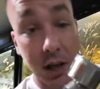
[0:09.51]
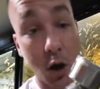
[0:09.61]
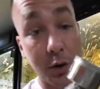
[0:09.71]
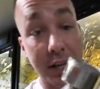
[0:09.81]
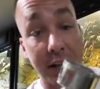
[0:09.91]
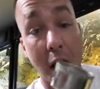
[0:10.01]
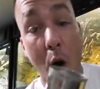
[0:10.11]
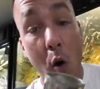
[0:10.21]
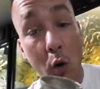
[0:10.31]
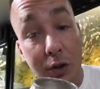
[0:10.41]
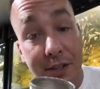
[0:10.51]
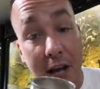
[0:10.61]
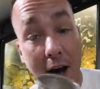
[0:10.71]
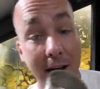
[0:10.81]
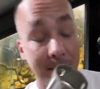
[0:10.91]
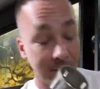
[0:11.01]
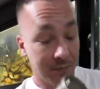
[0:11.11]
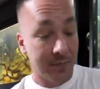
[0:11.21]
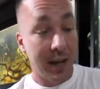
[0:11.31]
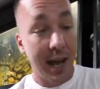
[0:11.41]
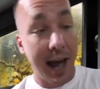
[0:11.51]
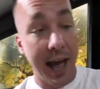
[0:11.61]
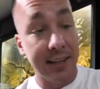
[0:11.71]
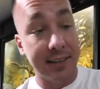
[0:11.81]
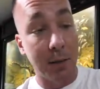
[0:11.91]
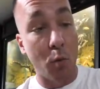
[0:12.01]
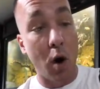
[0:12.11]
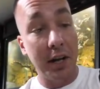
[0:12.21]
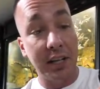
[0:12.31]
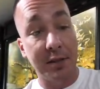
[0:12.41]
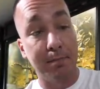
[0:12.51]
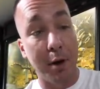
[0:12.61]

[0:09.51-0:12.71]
coated hole saw and some one inch